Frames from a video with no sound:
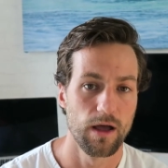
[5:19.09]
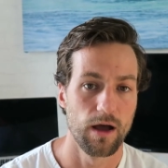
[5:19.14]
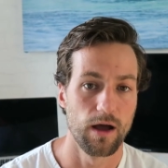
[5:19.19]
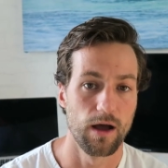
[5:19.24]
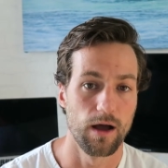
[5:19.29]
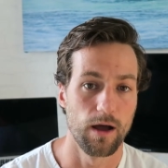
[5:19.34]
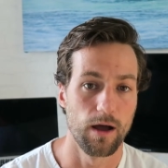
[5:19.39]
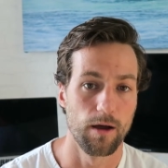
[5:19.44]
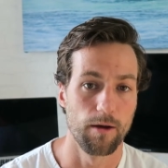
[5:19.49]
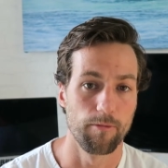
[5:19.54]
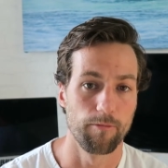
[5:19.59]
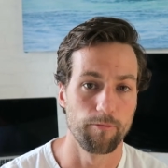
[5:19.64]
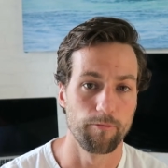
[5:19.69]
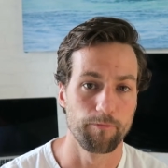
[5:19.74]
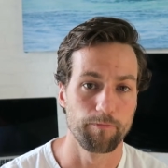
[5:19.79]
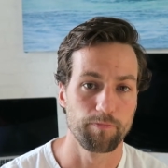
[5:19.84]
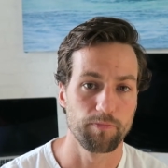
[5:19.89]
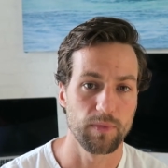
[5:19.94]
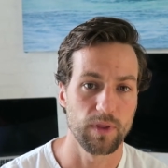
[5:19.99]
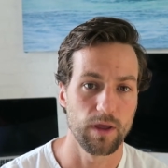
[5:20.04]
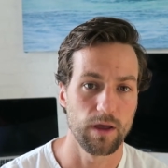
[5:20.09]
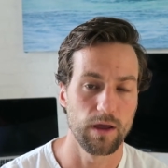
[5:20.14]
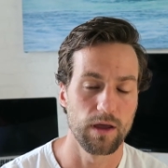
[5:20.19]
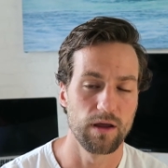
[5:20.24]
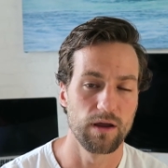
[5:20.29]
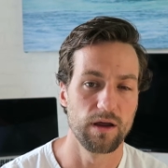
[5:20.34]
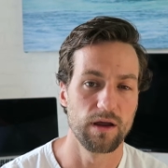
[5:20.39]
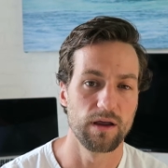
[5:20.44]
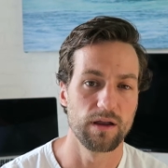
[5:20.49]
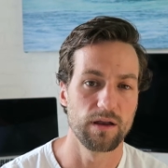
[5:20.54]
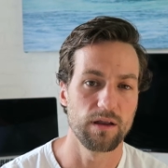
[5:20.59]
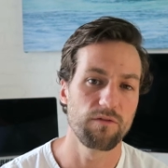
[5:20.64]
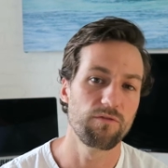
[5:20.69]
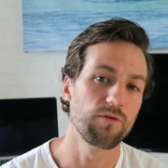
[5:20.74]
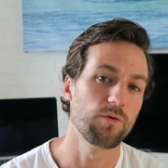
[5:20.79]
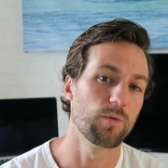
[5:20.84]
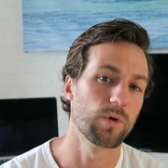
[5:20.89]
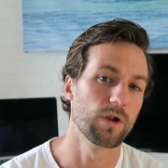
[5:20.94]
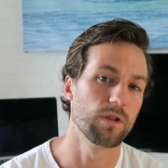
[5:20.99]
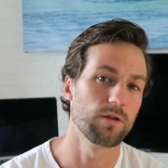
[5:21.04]
Um, and
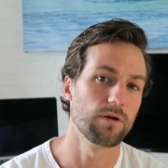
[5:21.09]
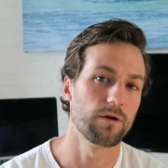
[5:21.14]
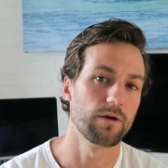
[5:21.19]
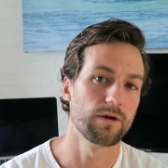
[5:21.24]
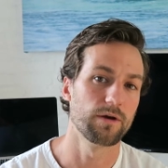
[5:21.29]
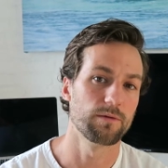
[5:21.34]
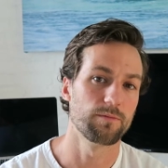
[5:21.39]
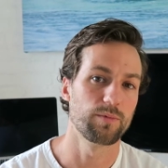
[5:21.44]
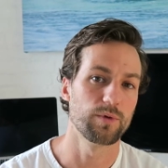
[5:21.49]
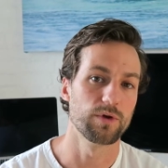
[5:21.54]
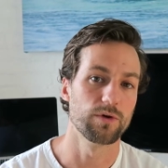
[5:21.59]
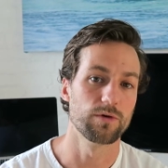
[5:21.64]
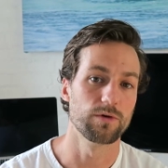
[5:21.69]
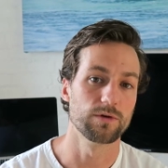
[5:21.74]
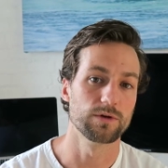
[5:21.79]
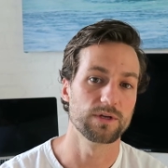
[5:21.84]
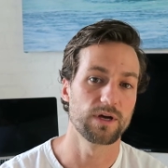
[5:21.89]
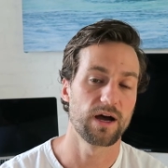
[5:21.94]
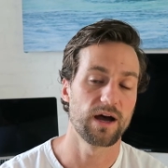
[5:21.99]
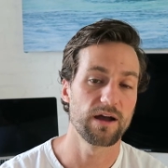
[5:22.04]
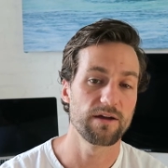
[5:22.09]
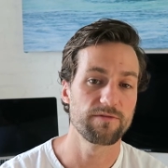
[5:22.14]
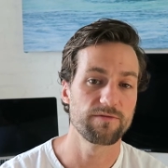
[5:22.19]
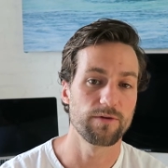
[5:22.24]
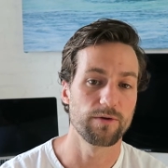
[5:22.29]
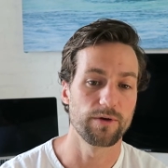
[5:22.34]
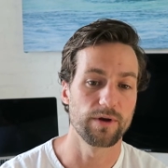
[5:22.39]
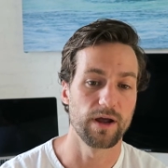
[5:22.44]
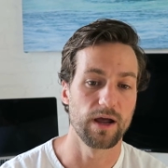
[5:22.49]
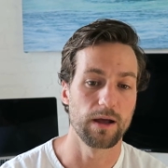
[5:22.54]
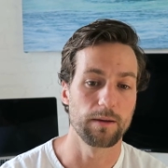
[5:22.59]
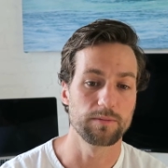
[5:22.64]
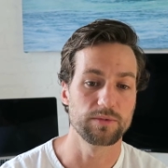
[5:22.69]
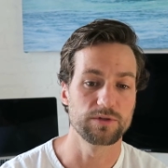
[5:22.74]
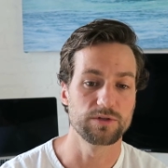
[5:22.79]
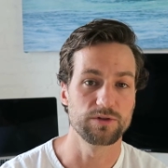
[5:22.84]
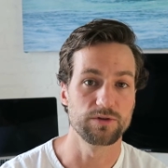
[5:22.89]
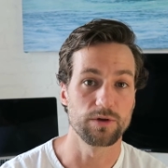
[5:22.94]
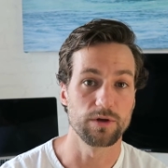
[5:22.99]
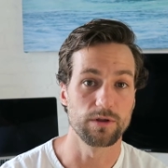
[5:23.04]
if you want to learn build iPhone
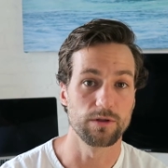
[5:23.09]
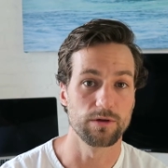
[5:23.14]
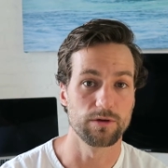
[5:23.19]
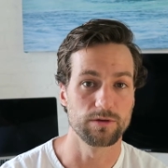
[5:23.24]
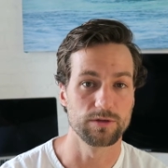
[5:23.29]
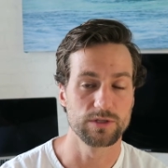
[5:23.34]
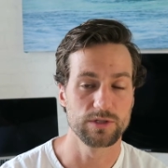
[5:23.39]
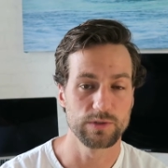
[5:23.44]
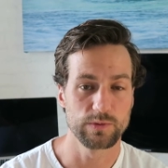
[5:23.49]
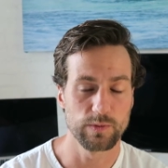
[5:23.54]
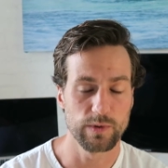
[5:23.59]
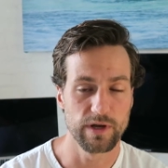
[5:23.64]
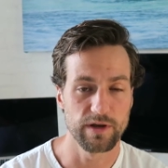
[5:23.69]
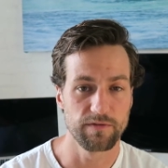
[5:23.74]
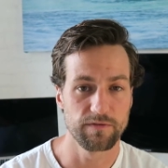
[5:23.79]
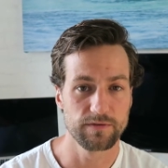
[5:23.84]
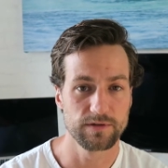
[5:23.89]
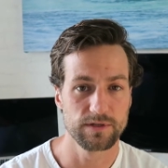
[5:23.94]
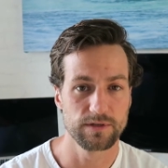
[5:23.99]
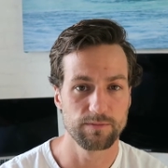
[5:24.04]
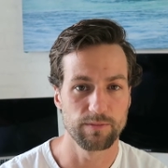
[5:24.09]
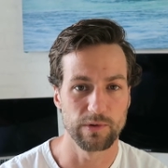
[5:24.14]
apps, you can learn Swift.